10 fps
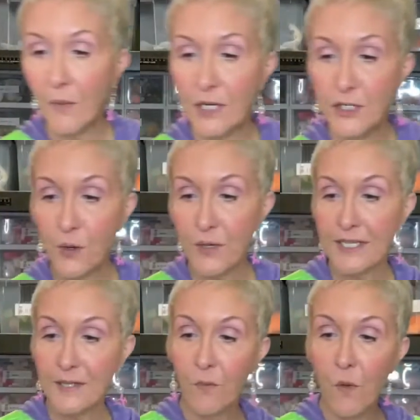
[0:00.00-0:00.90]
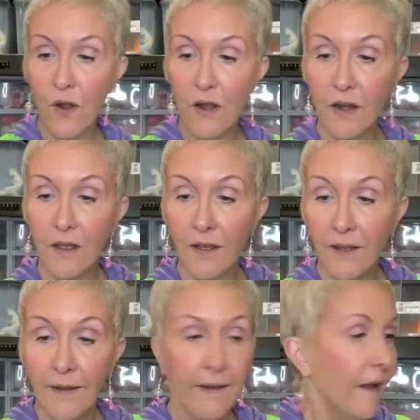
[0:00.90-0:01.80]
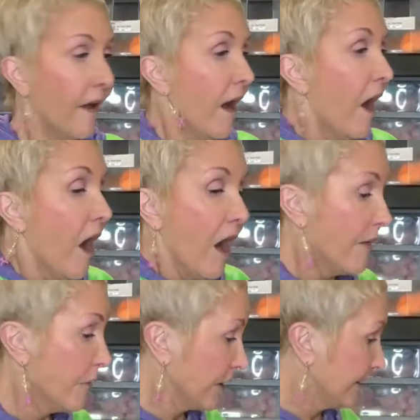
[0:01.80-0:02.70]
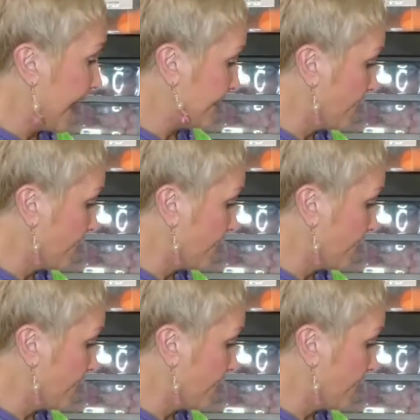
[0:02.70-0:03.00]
I want to show you some more of our Glad